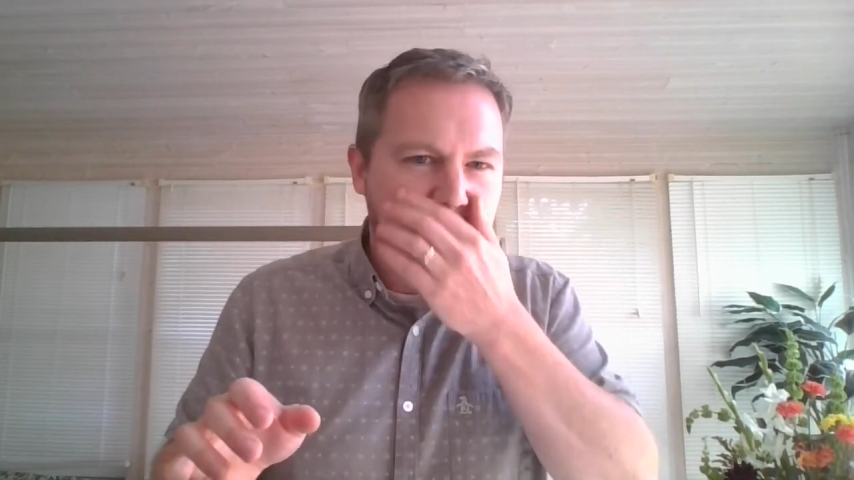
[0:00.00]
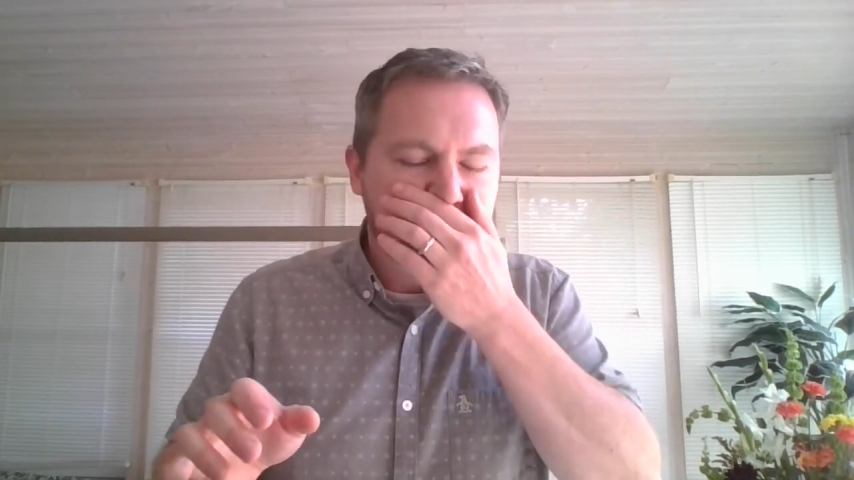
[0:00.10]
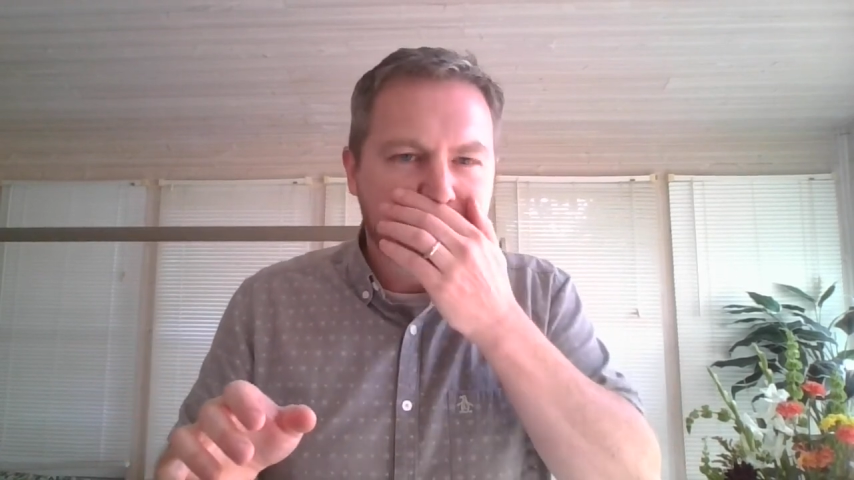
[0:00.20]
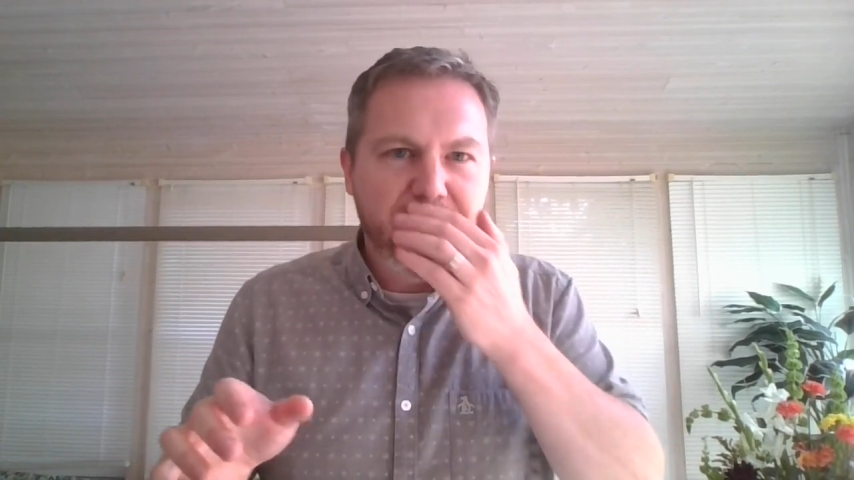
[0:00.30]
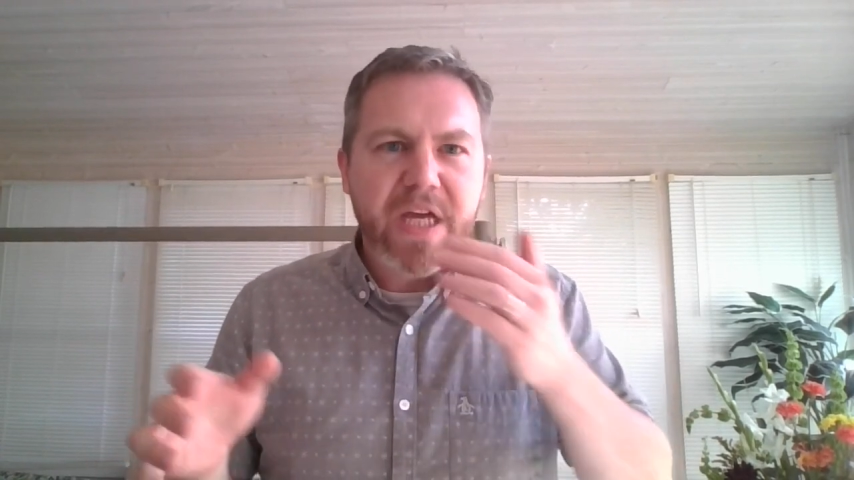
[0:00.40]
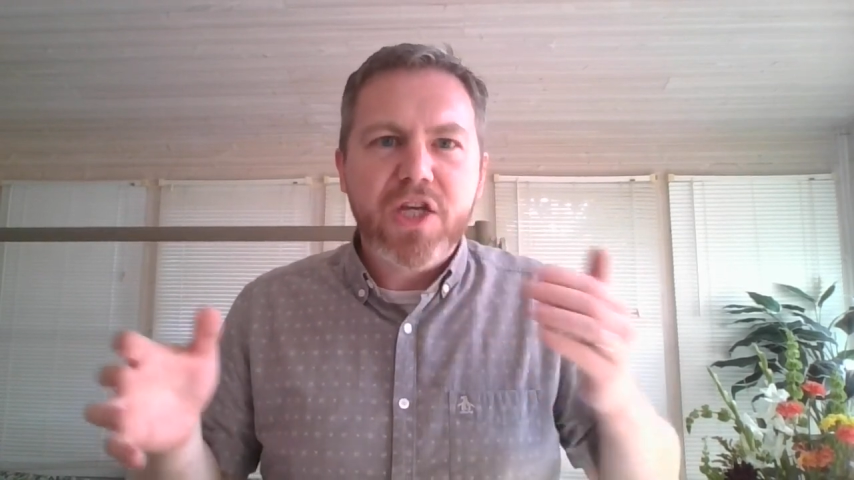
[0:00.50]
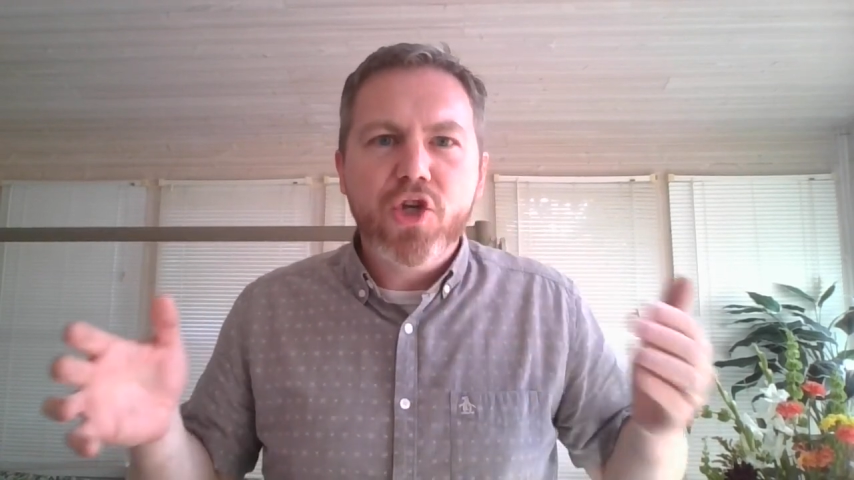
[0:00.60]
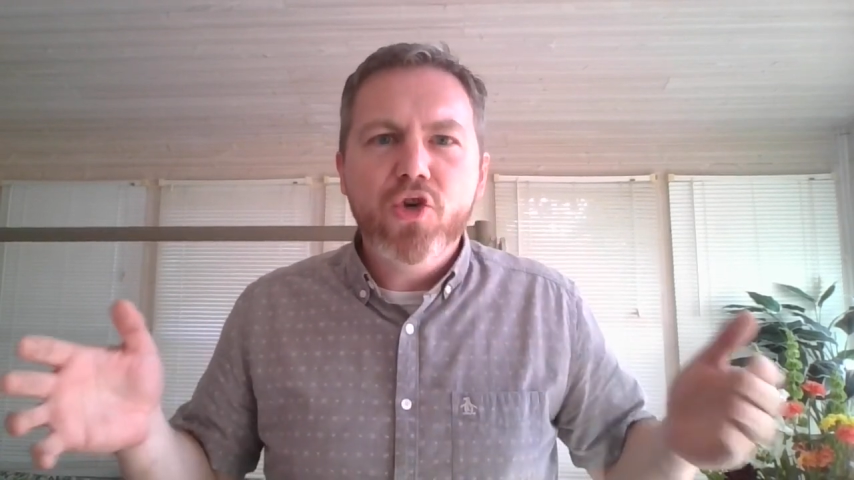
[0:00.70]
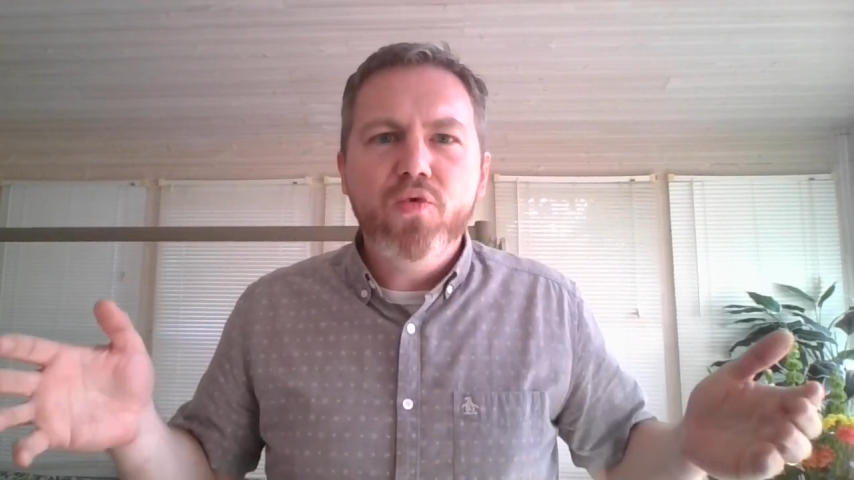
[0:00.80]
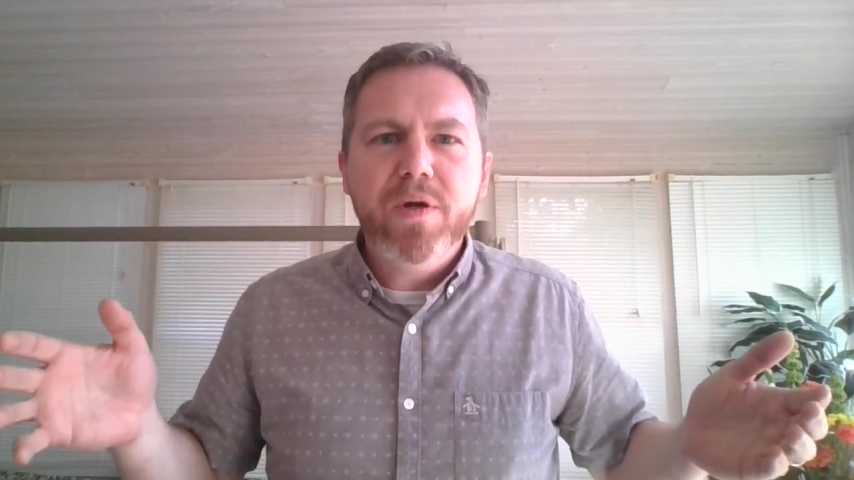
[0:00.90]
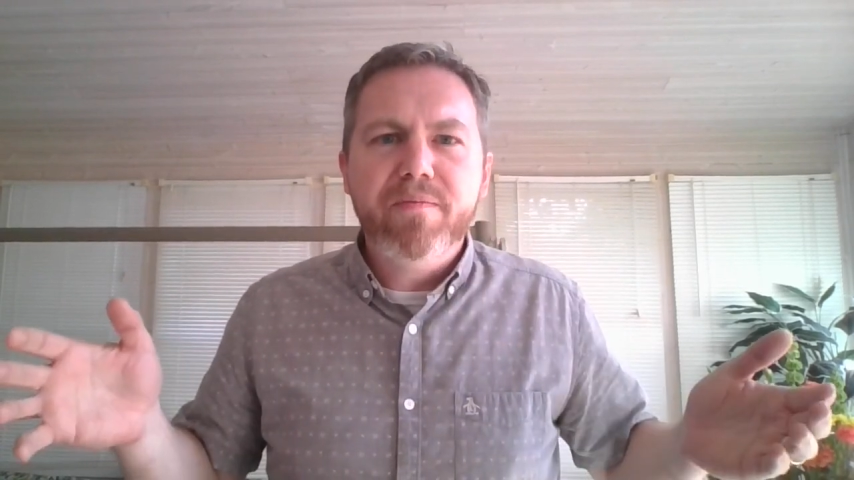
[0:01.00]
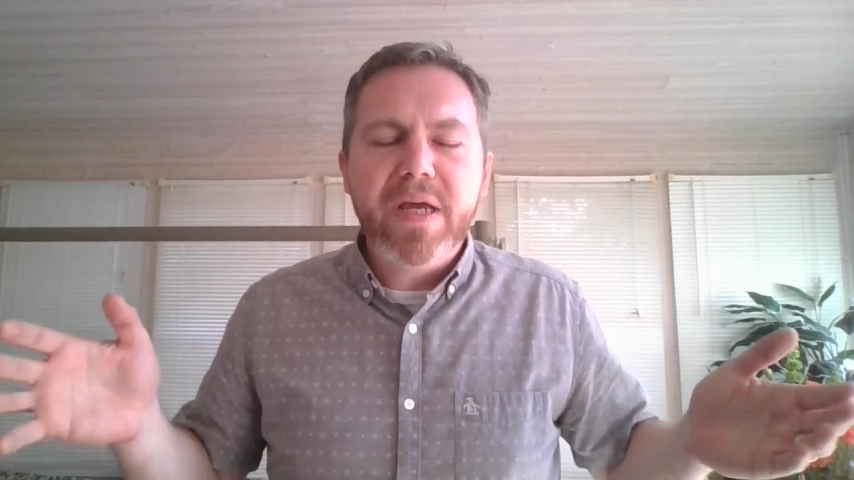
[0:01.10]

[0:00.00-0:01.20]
So that you would